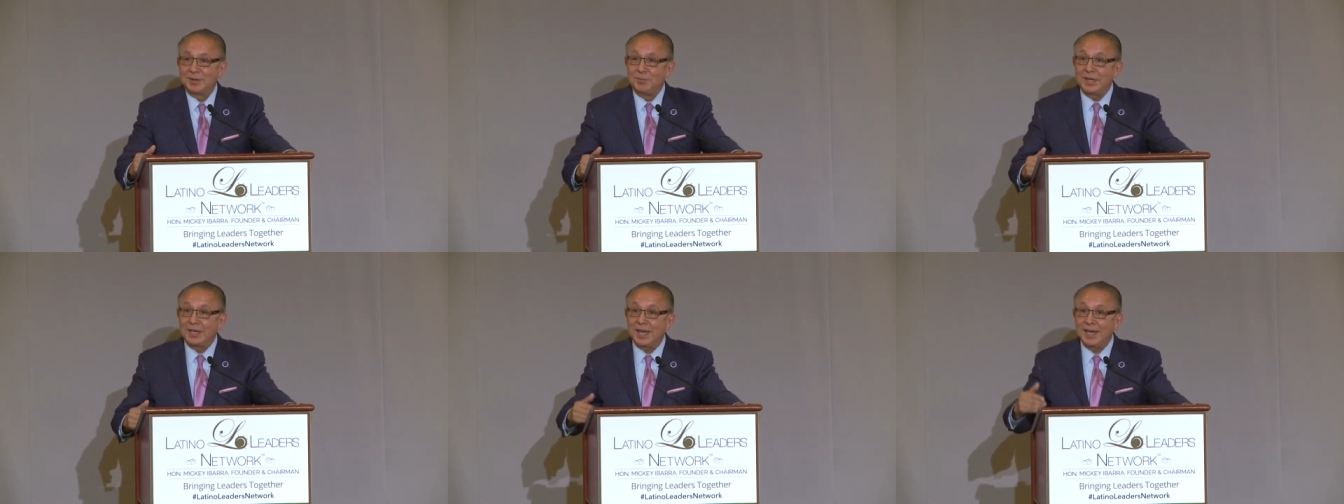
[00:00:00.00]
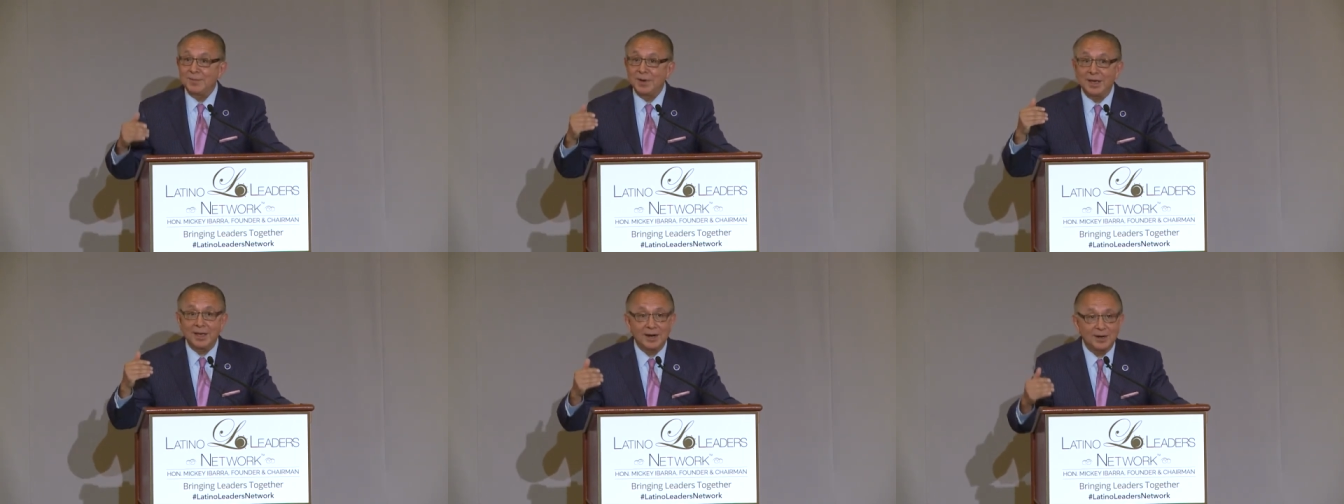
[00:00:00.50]
became
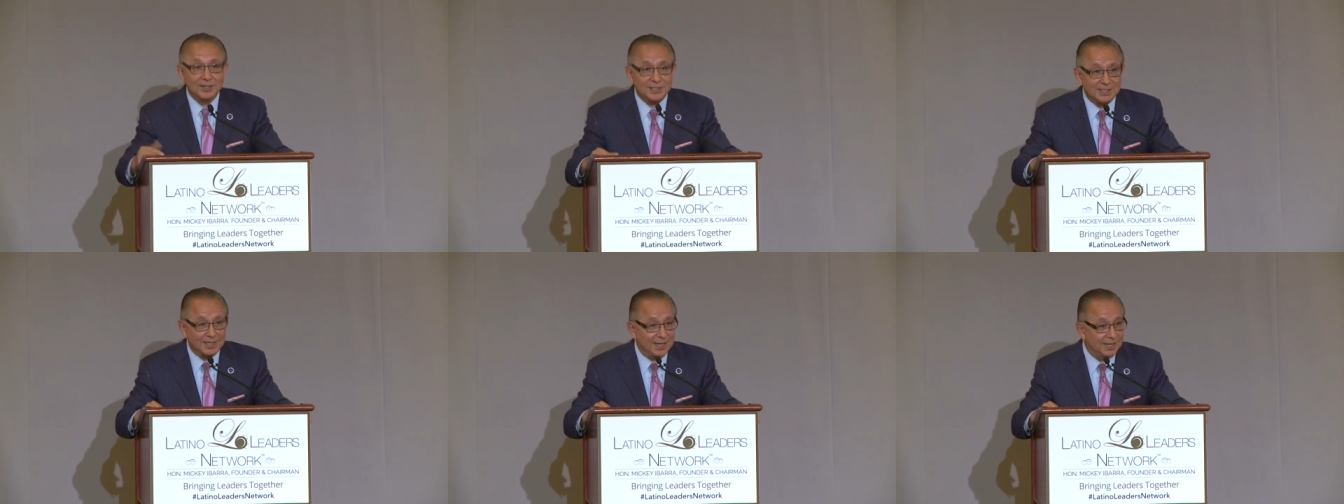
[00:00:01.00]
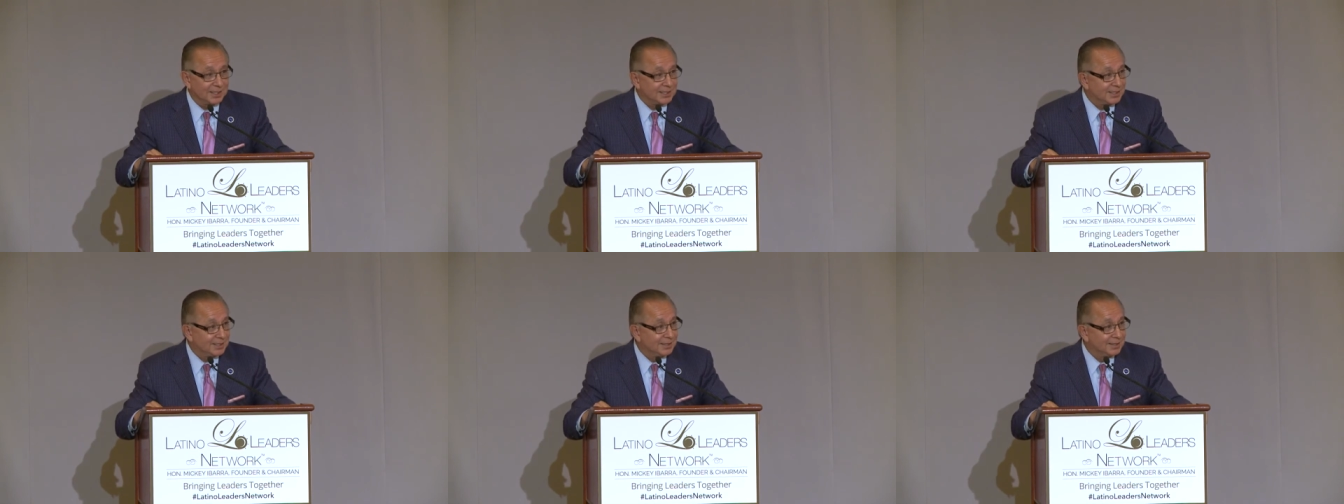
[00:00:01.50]
a
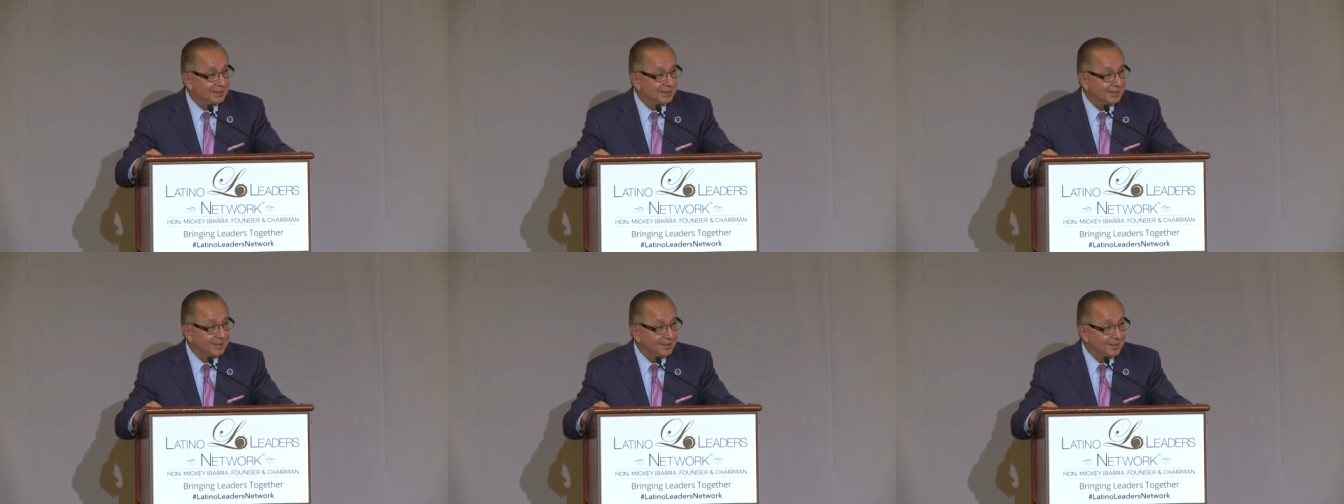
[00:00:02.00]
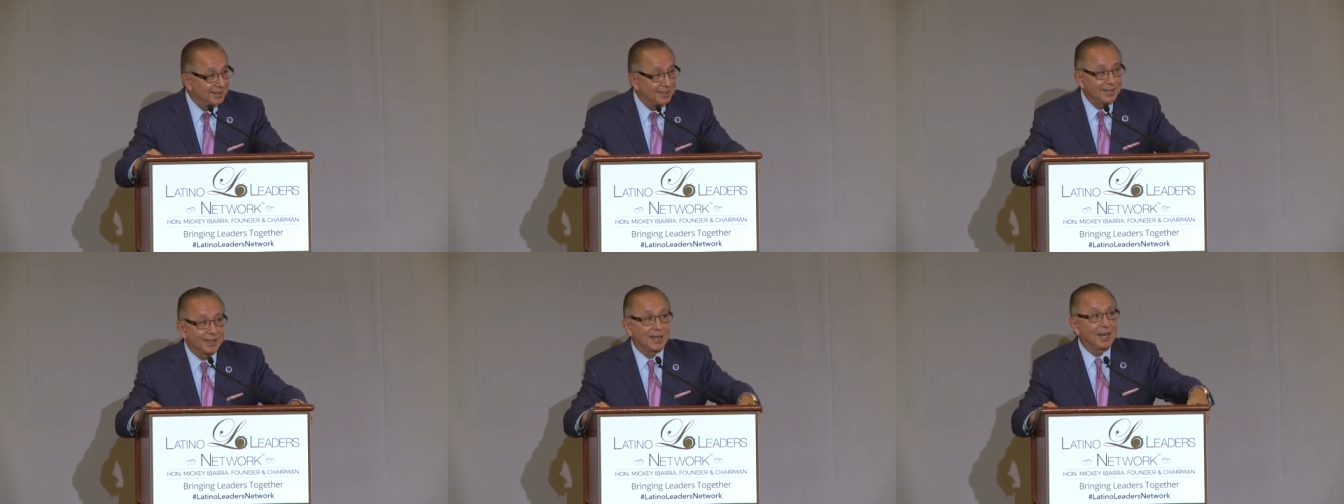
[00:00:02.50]
hairstylist,
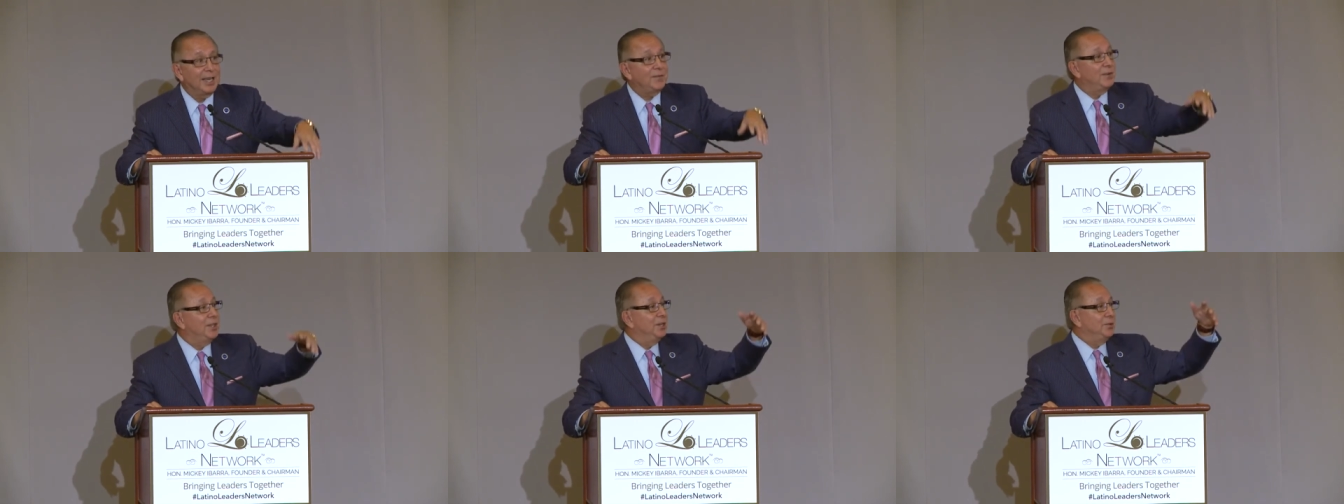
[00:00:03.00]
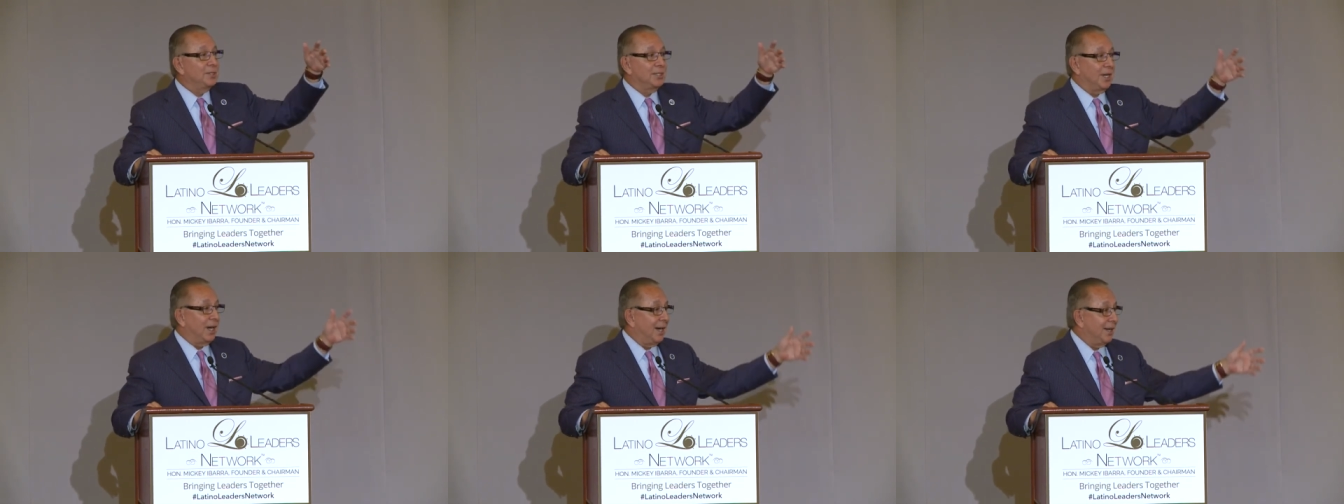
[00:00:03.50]
left
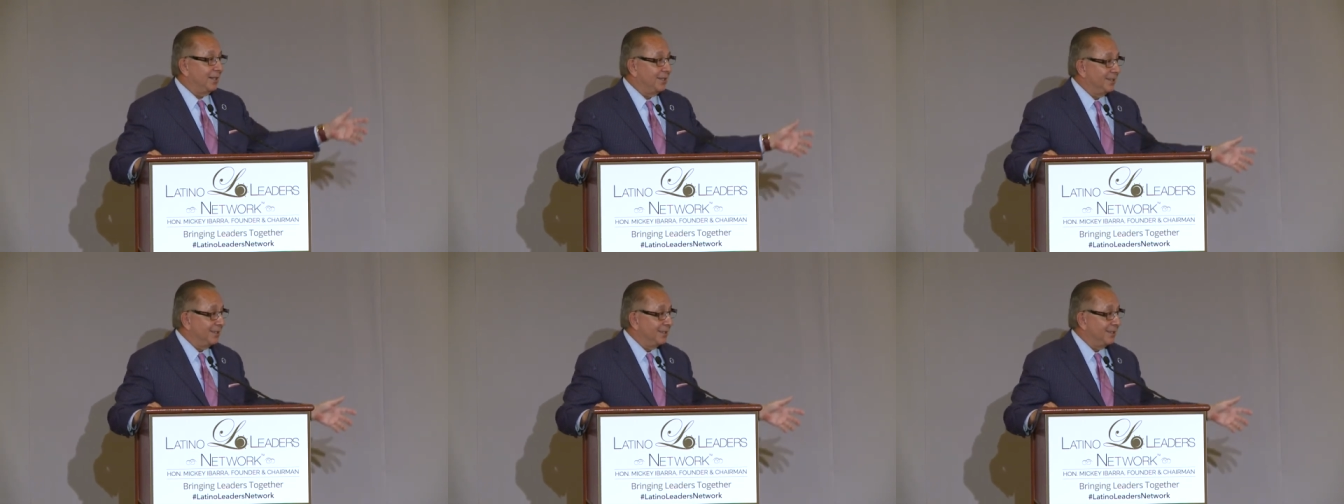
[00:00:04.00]
Utah,